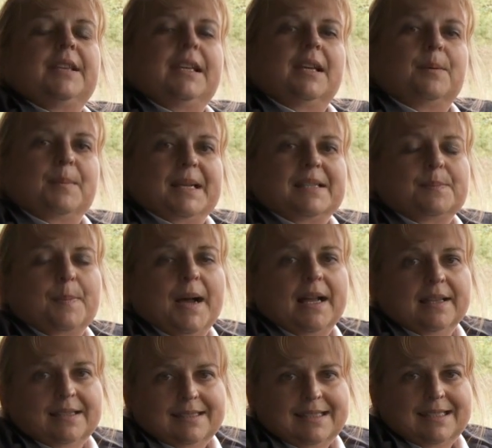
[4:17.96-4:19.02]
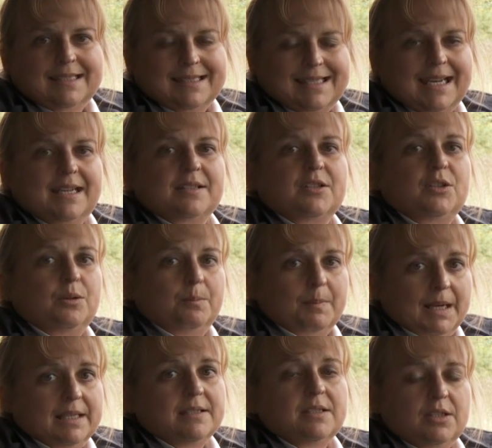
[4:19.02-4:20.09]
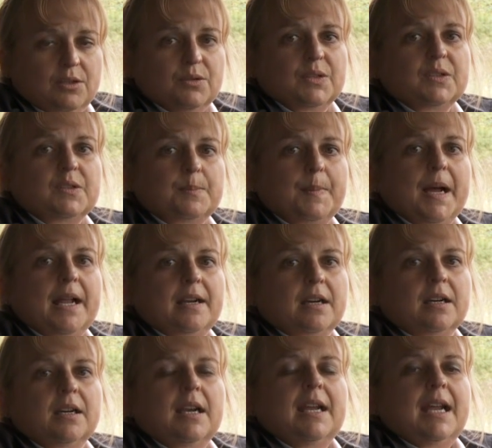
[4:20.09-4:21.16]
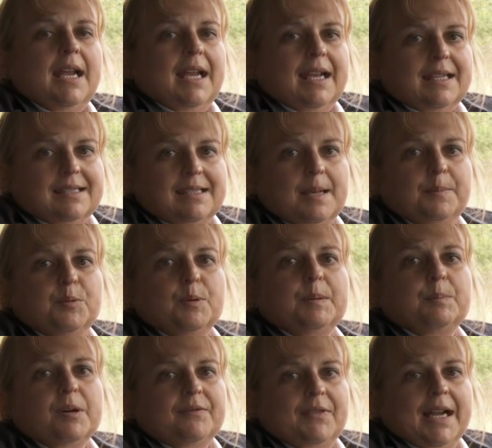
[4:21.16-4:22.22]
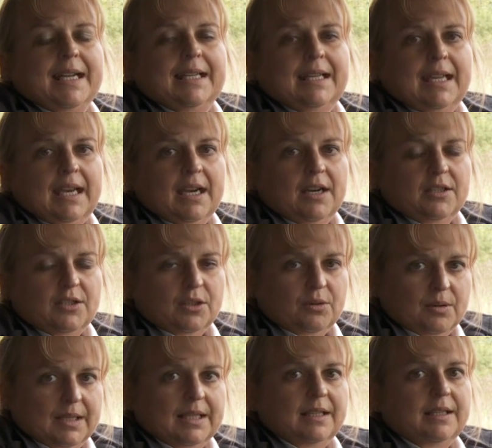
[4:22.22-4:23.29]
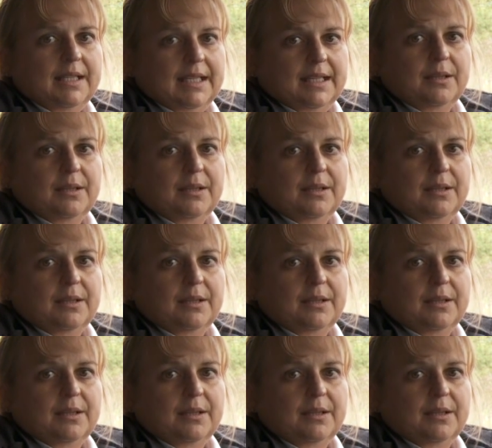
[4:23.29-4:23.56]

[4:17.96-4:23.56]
EMS policy states you must use a spotter, except when providing care to critically